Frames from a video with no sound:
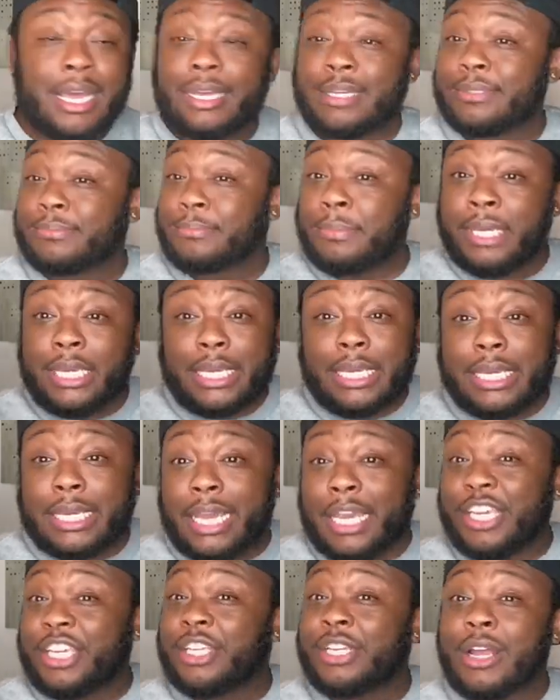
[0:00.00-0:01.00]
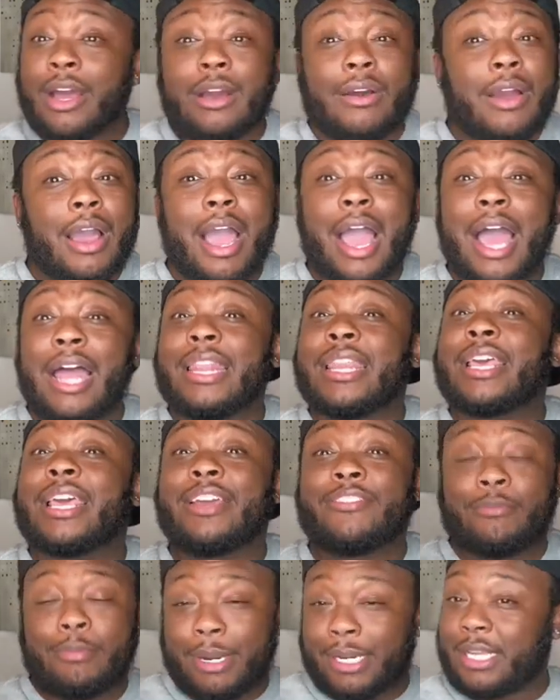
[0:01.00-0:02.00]
Me, you know, I let
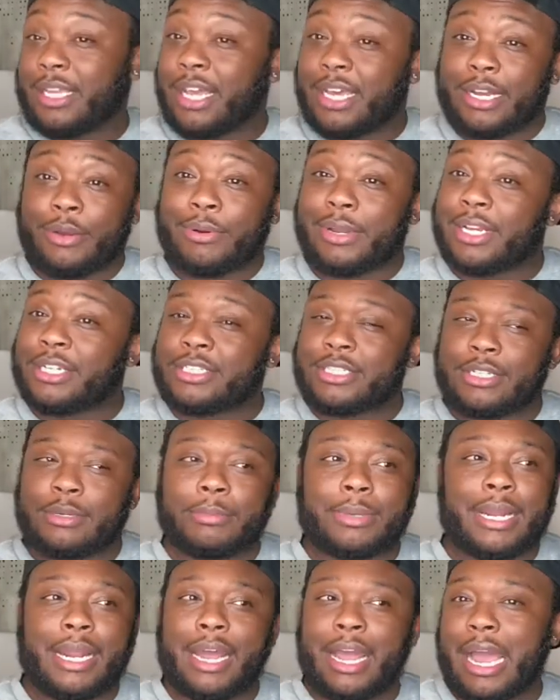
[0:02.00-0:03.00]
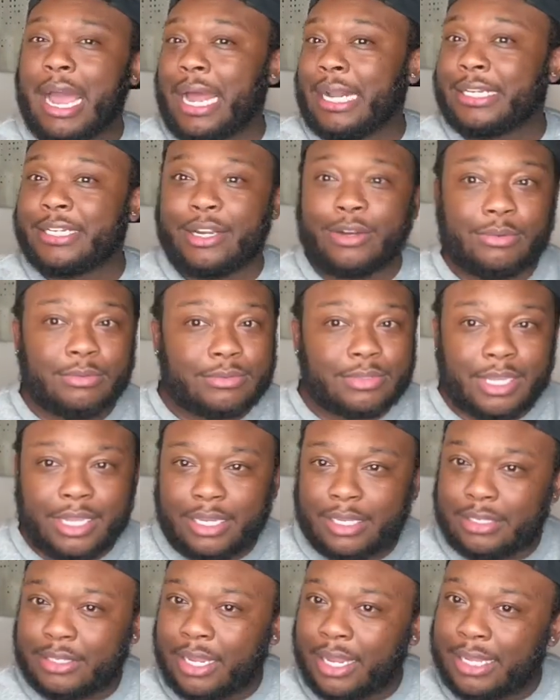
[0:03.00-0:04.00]
everybody have a relationship, but I don't
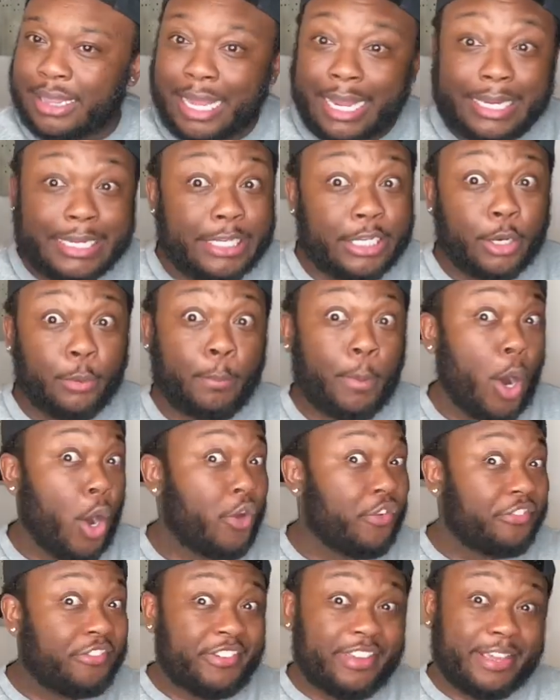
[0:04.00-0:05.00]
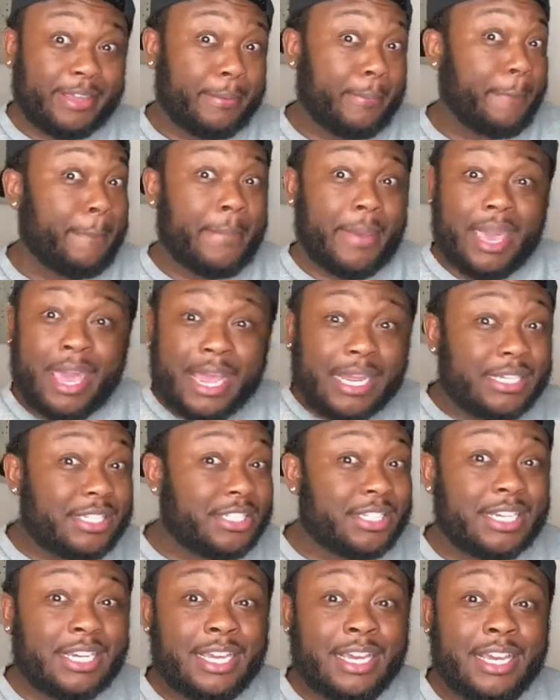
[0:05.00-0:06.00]
think they like the perfect match.
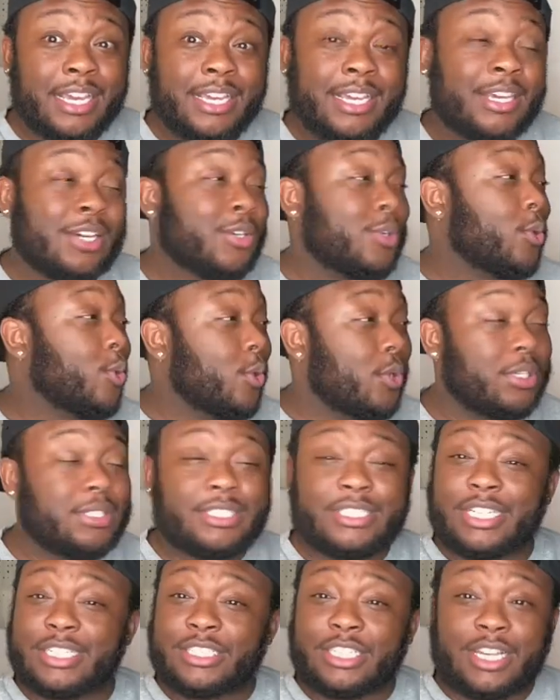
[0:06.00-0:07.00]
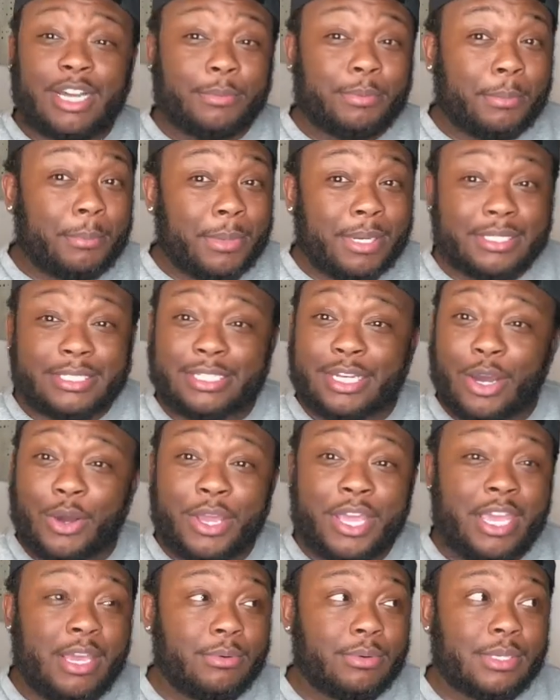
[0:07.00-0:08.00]
Of course, just a couple months ago,
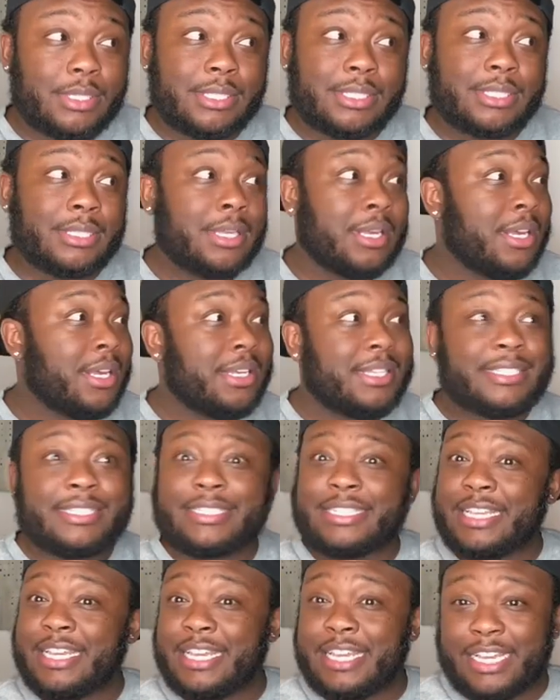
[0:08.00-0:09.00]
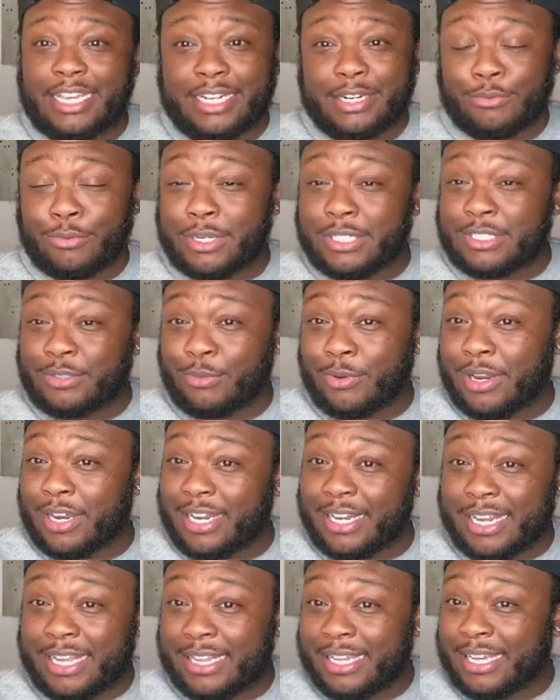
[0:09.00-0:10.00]
he was seen in a restaurant in
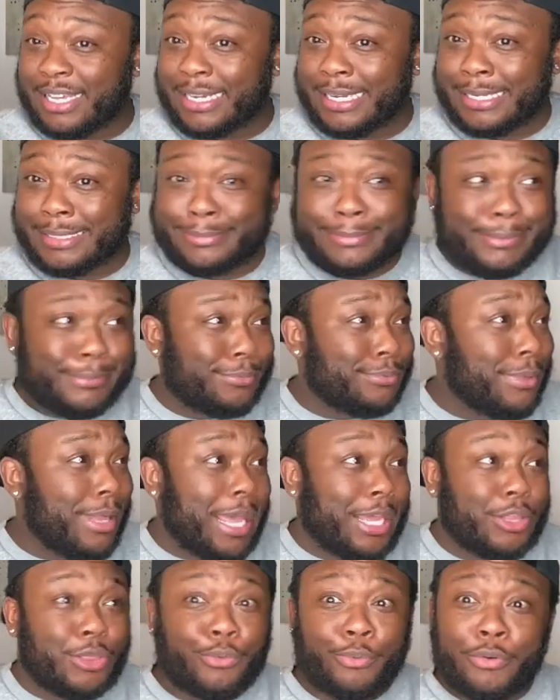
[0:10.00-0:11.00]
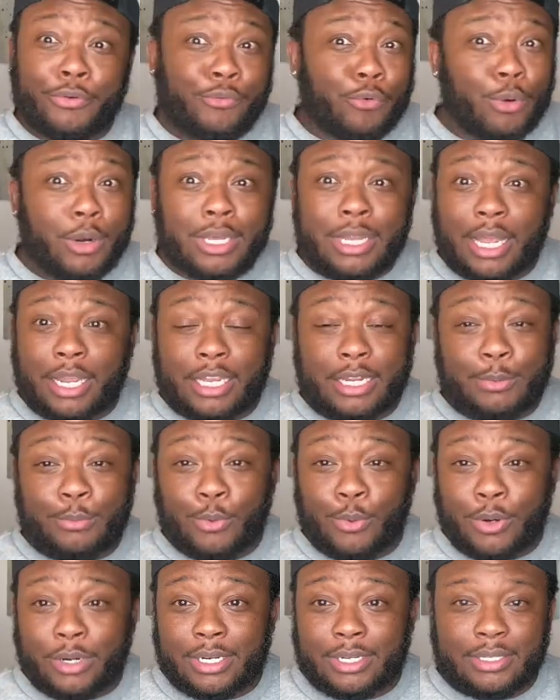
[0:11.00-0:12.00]
Atlanta like 3 or 4 o'clock in the
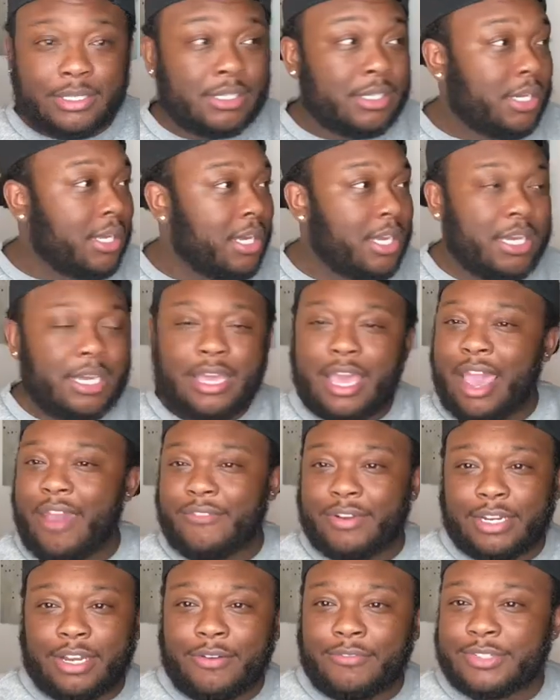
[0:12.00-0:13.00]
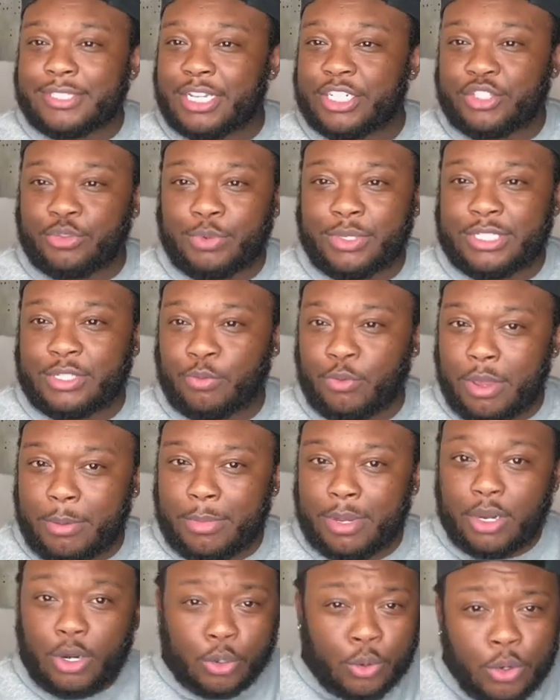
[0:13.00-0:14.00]
morning having a conversation with some women.
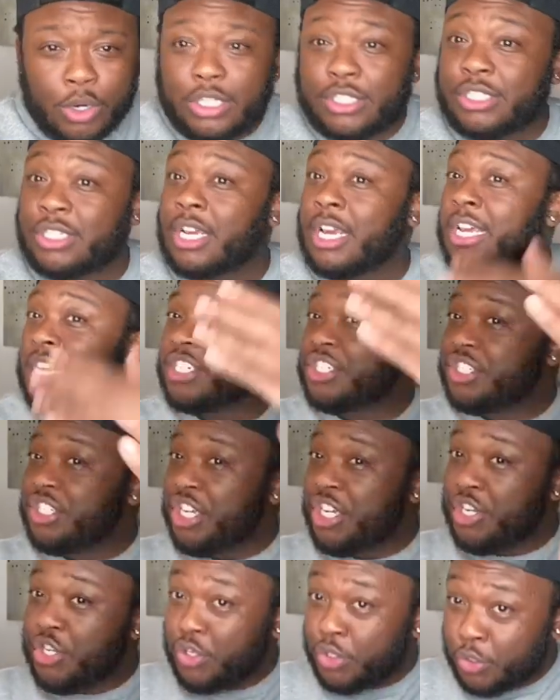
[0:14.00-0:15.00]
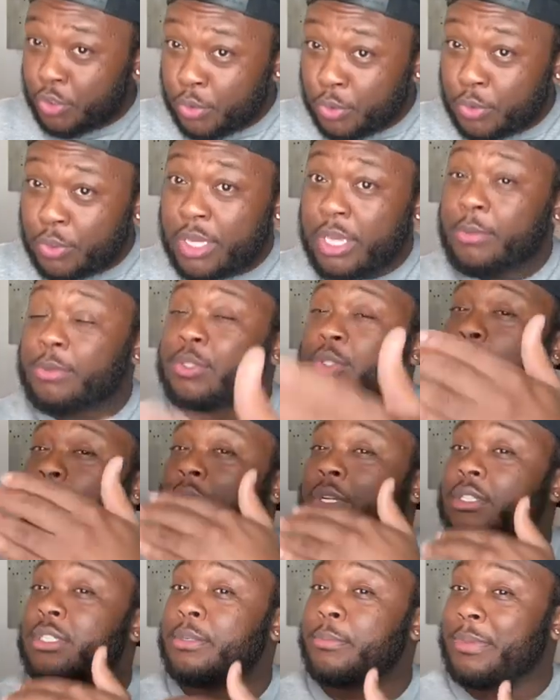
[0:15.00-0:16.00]
Of course, she knew he was
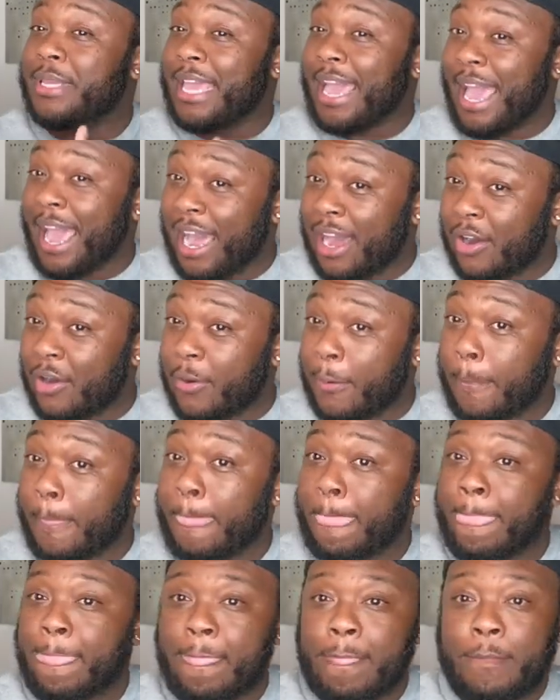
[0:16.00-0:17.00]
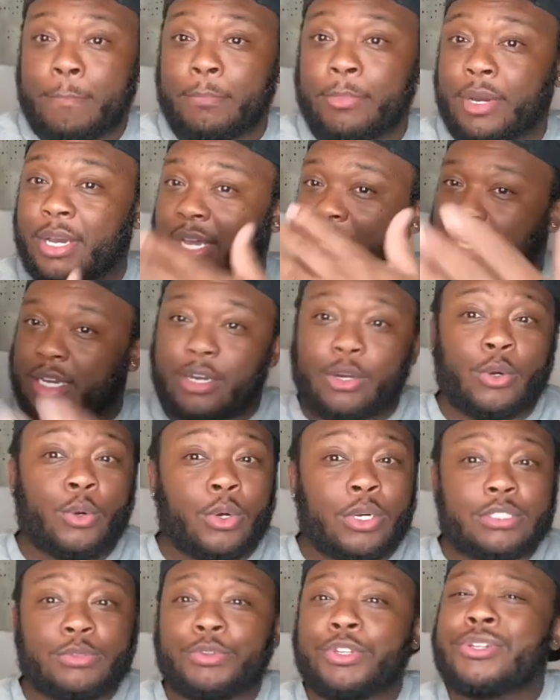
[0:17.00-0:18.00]
going to be out. But, of course,
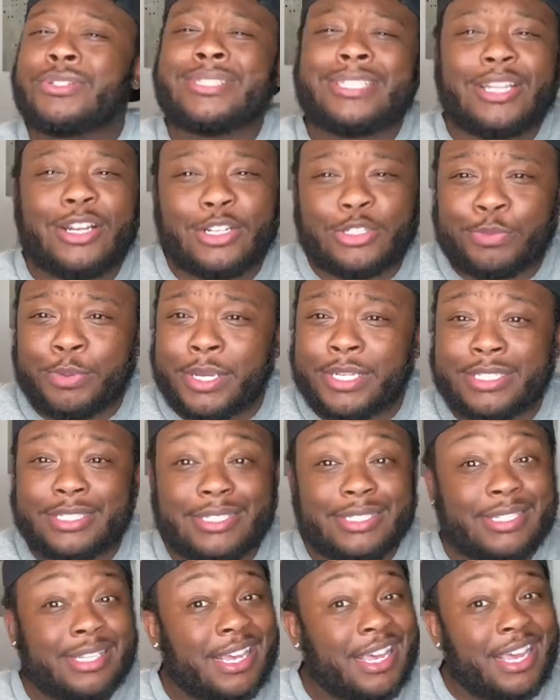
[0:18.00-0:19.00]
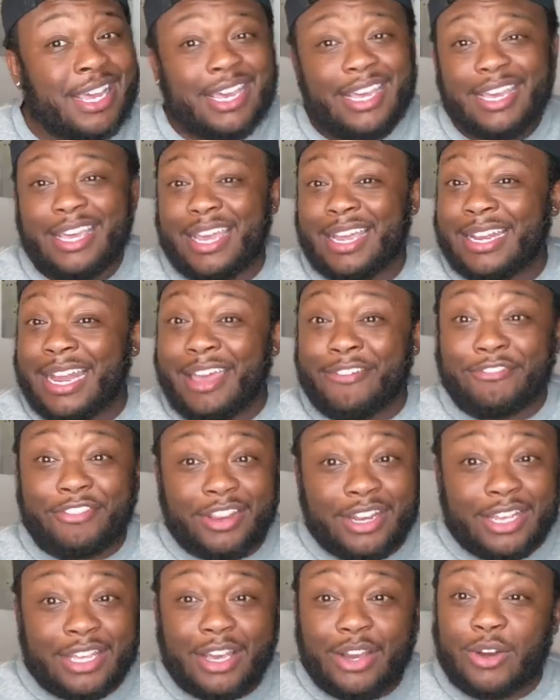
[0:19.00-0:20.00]
when you see those pictures in that
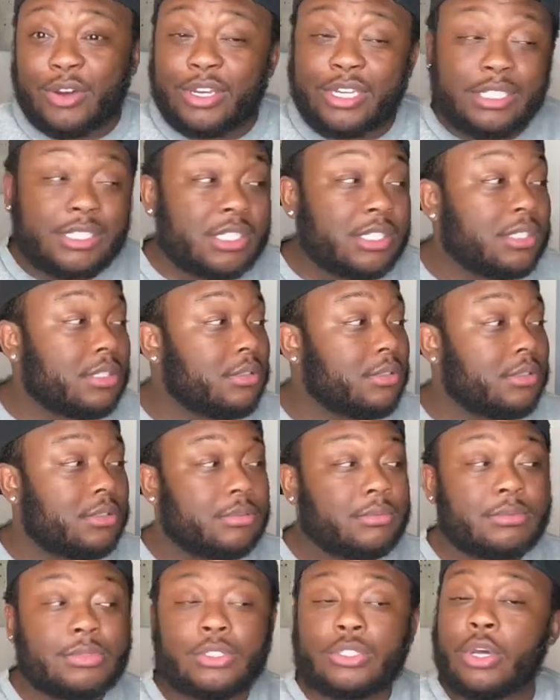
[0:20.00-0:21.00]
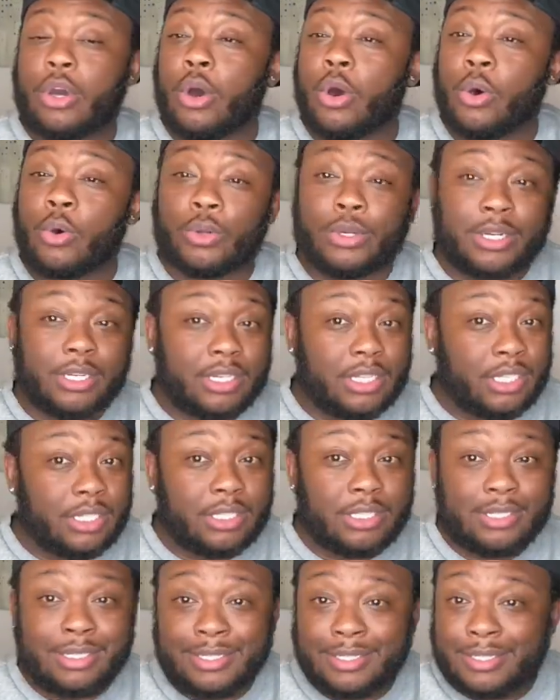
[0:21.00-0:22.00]
video, it just looked totally,
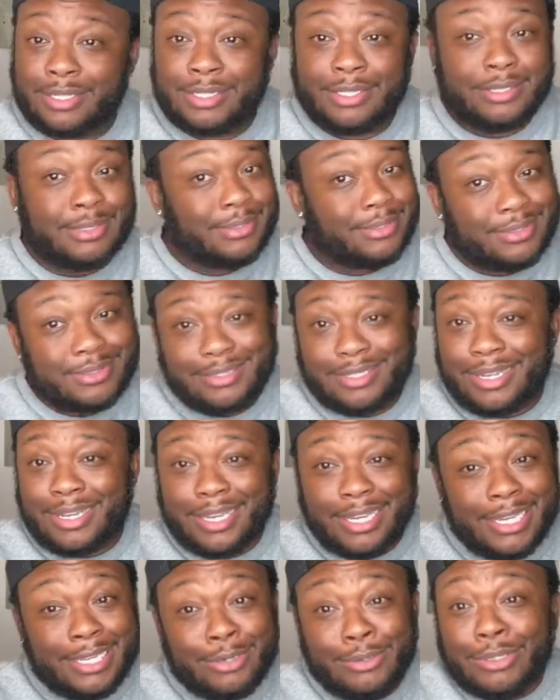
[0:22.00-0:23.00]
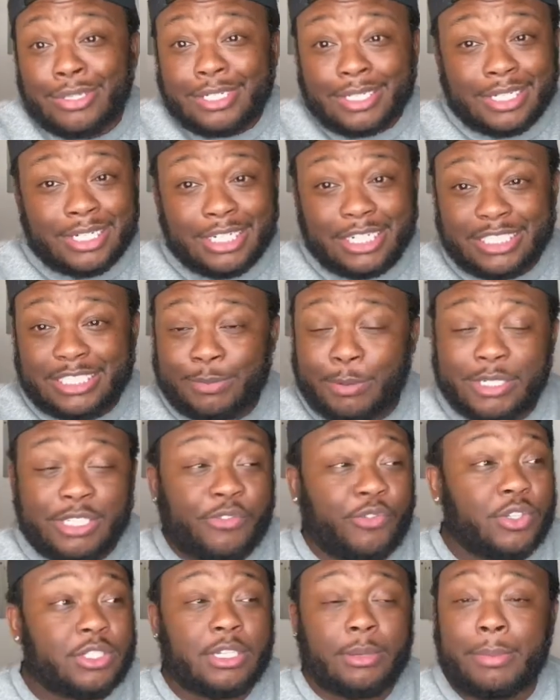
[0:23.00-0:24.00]
it don't look good, especially for
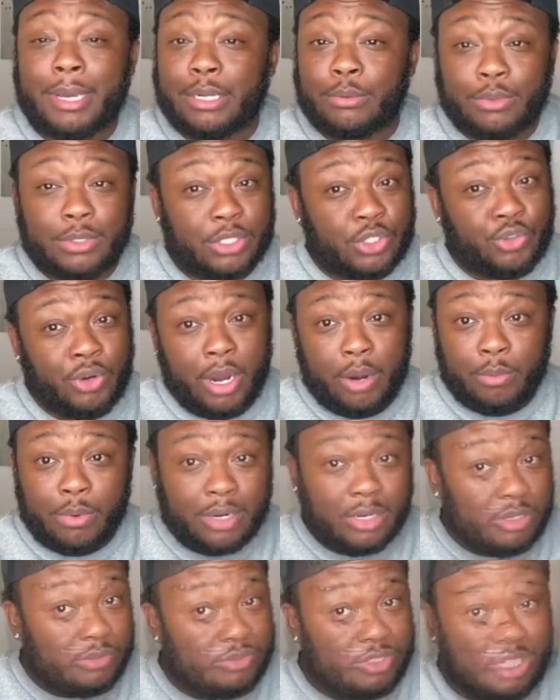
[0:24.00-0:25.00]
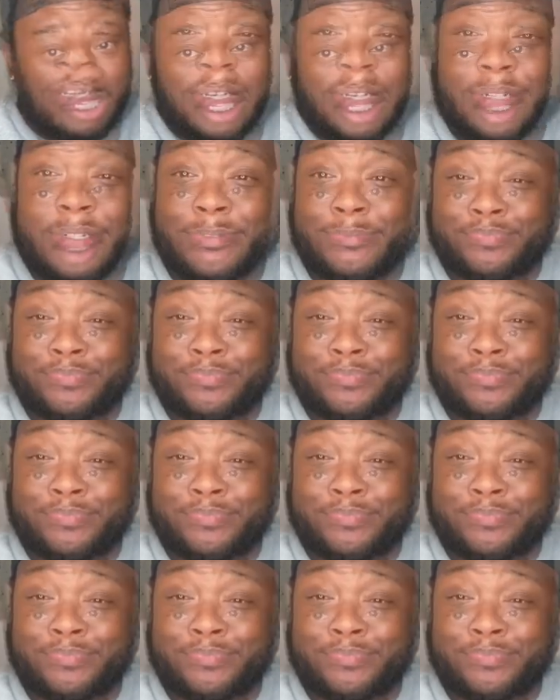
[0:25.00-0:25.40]
somebody with a track record of cheating.